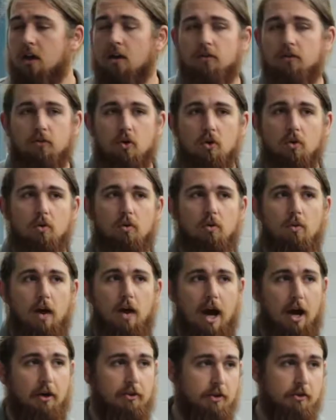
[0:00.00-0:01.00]
for
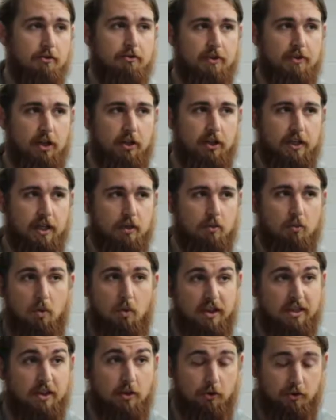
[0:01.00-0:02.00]
how they're feeling and
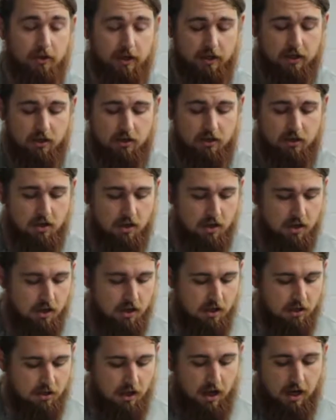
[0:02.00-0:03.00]
what they're thinking.
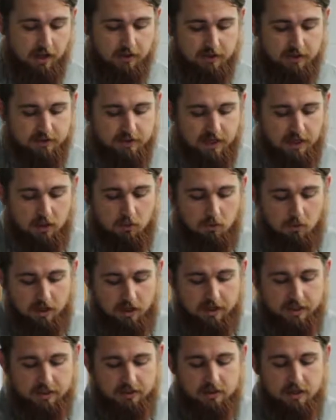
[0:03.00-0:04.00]
The second
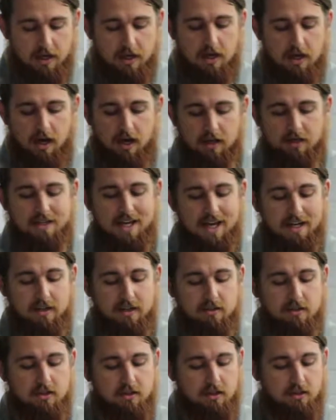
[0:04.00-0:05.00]
one is
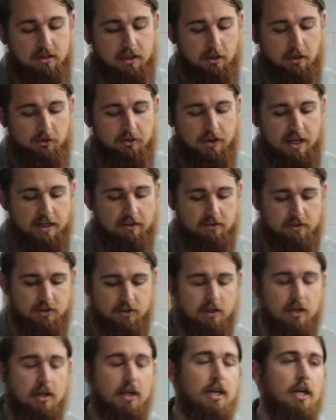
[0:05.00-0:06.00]
attending to the little
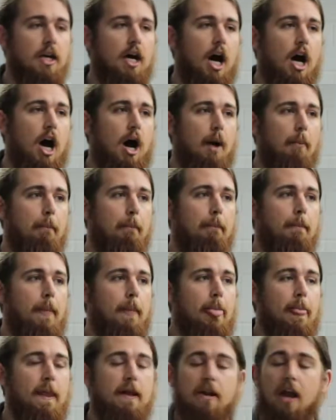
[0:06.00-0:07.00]
things,
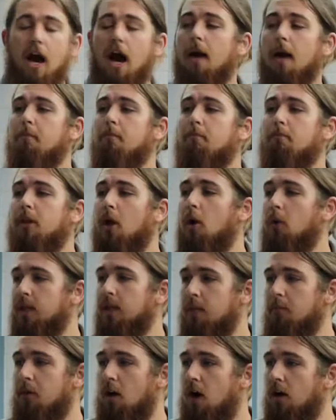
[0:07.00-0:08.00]
not blowing
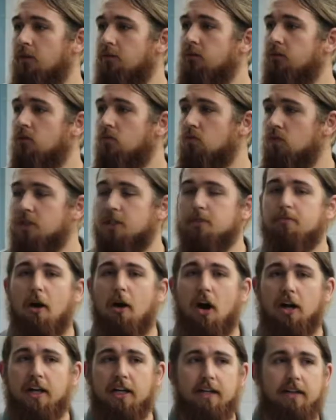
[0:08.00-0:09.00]
them off,
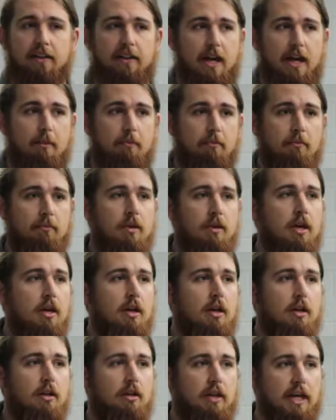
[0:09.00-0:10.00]
responding to them
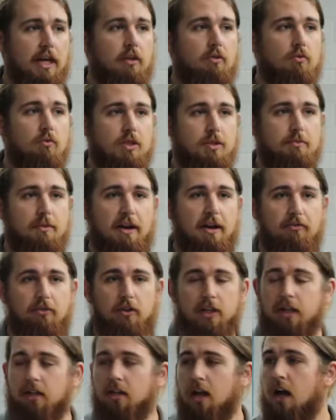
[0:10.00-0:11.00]
like
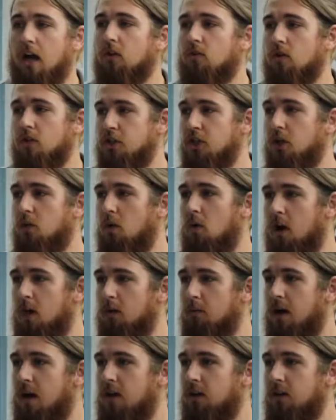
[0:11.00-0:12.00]
respectfully, not crunching a water
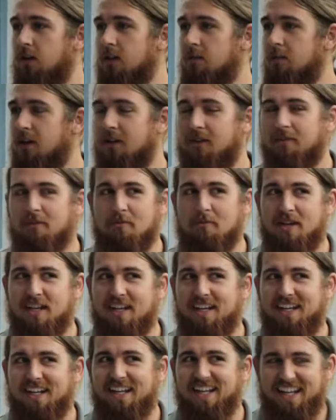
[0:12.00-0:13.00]
bottle in the middle of a
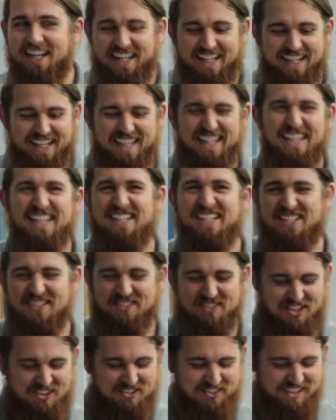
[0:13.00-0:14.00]
meeting. Just
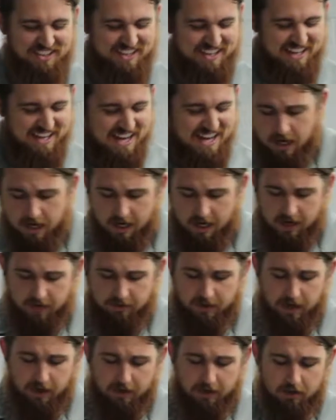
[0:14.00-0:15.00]
fucking with you. And
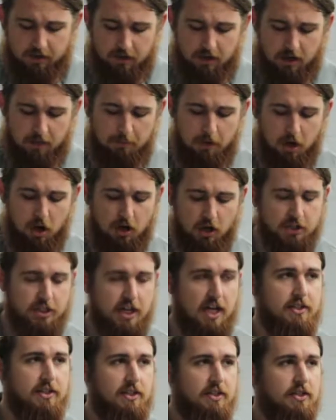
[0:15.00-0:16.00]
then
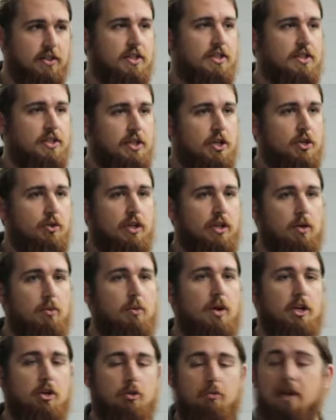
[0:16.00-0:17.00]
apologizing sincerely
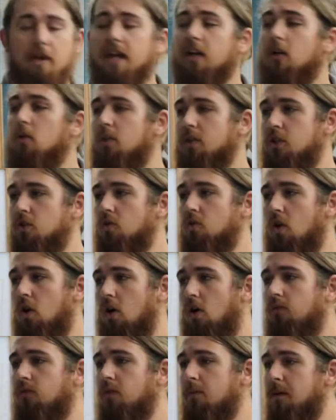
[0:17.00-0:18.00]
when you make a
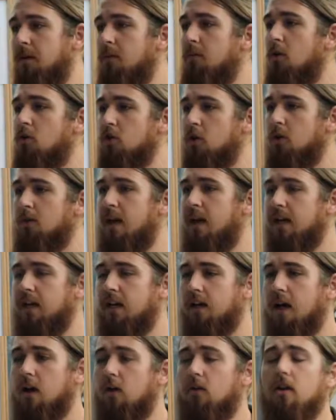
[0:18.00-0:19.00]
withdrawal from an emotional bank
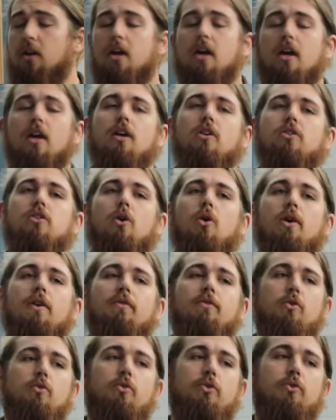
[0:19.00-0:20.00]
account. So
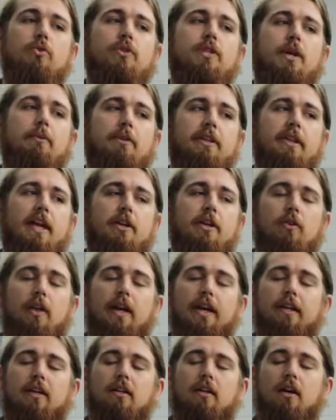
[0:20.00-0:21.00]
if you do something that you're
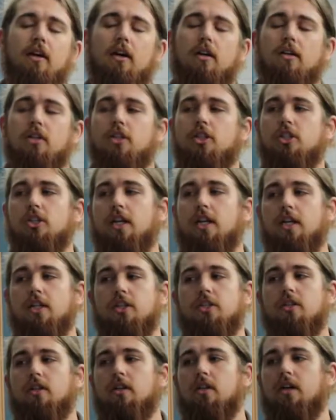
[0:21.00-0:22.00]
like, oh shit, I
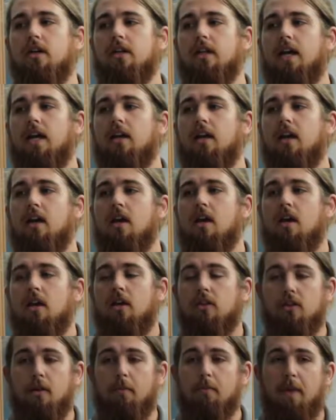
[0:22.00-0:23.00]
shouldn't have done that.
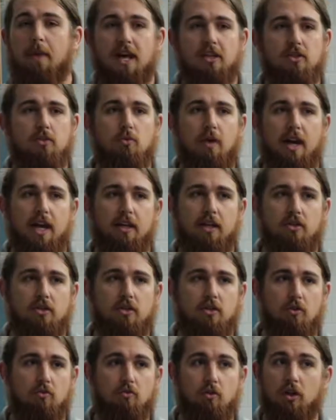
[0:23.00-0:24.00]
The best way
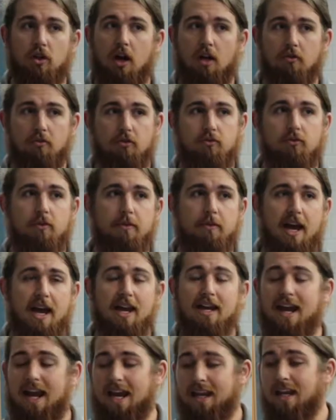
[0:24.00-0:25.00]
to recover from
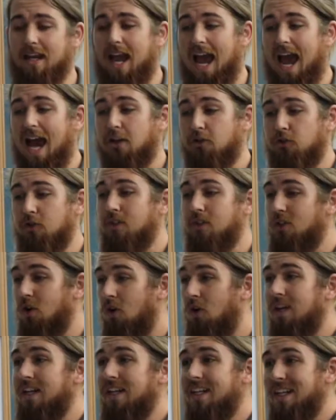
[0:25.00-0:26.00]
that and actually
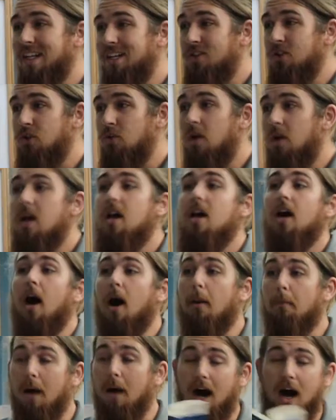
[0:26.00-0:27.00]
turn it into
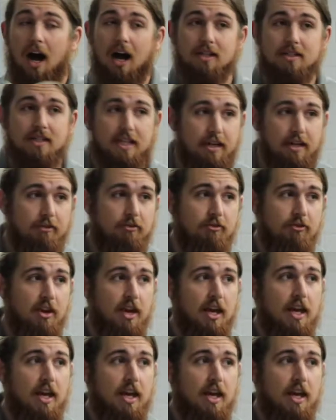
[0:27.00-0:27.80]
a positive